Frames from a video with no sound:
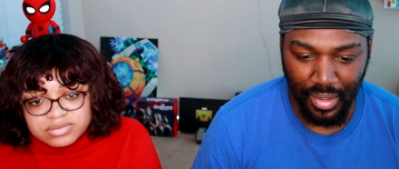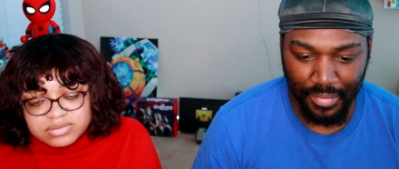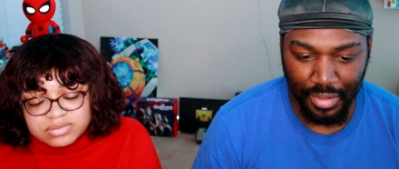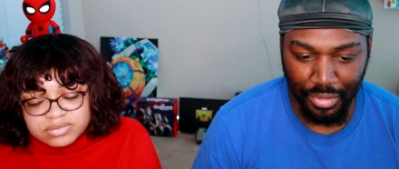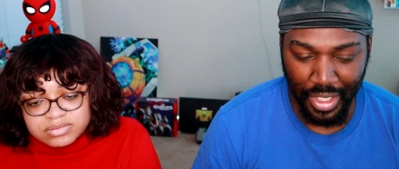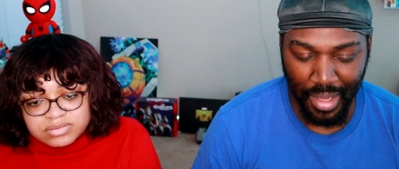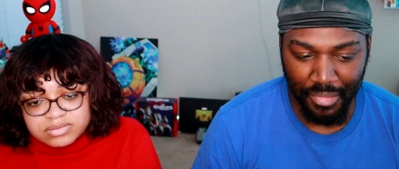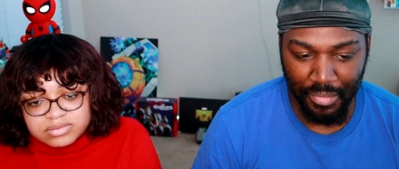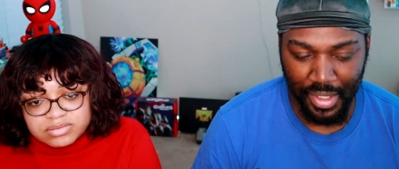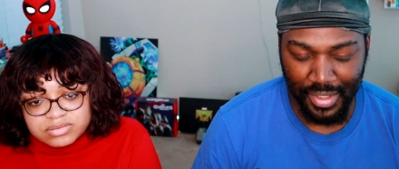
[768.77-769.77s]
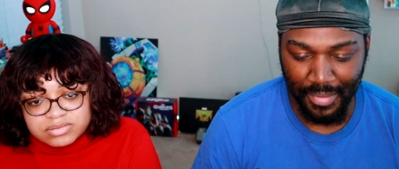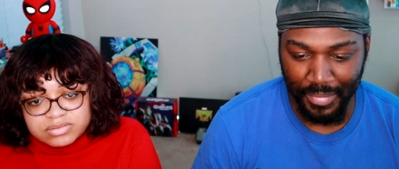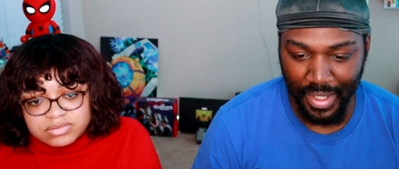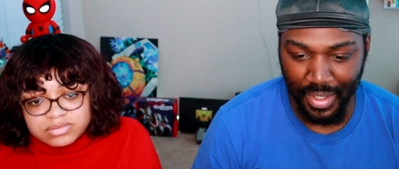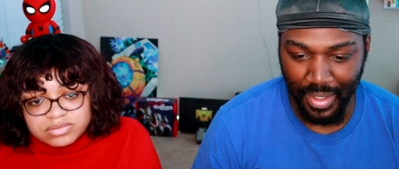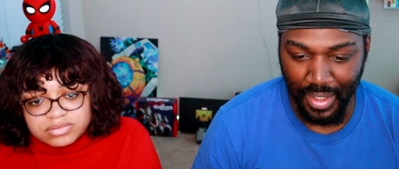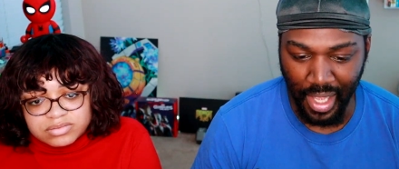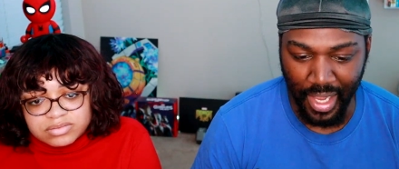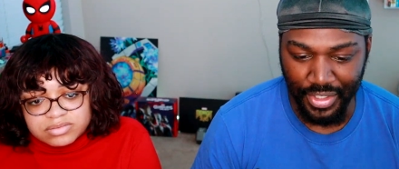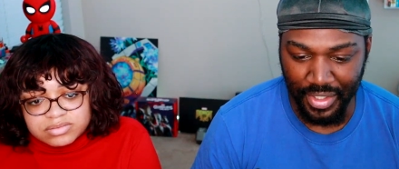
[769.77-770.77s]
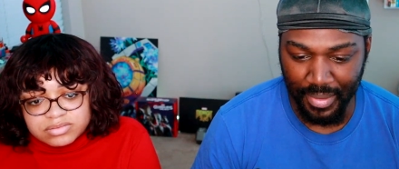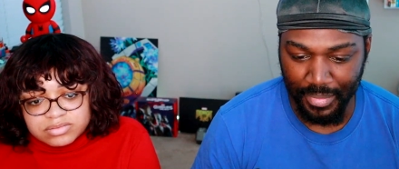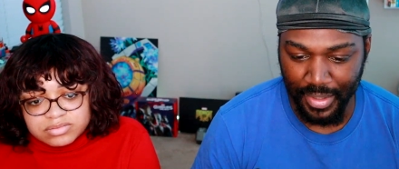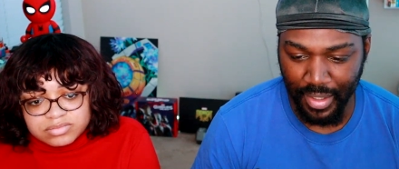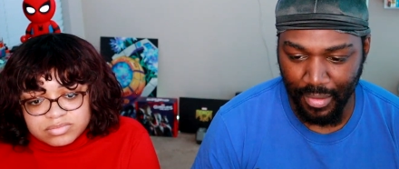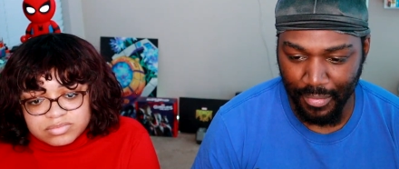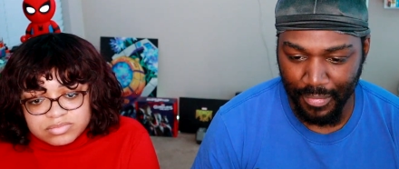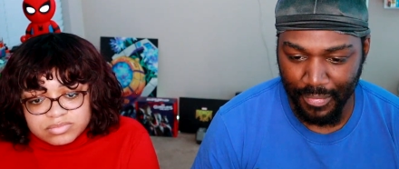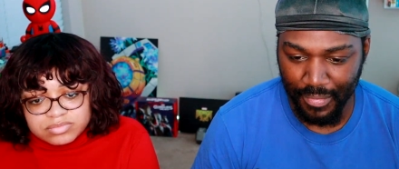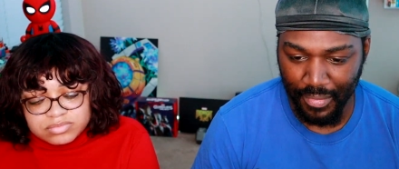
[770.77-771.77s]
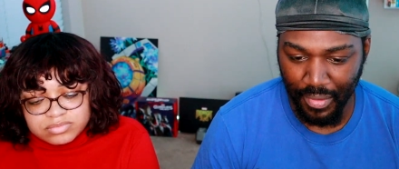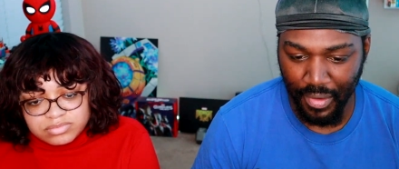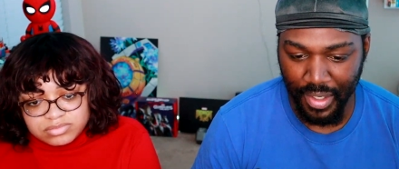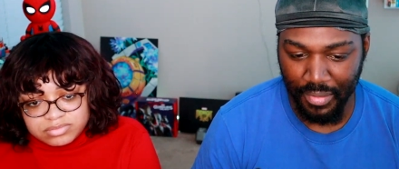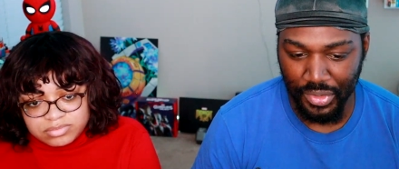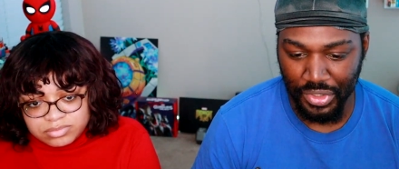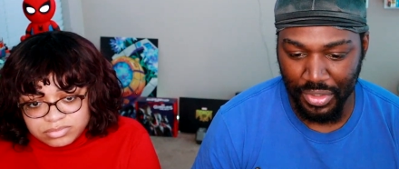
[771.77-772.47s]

Speaker 1: of donami must have been a kaijin himself or he was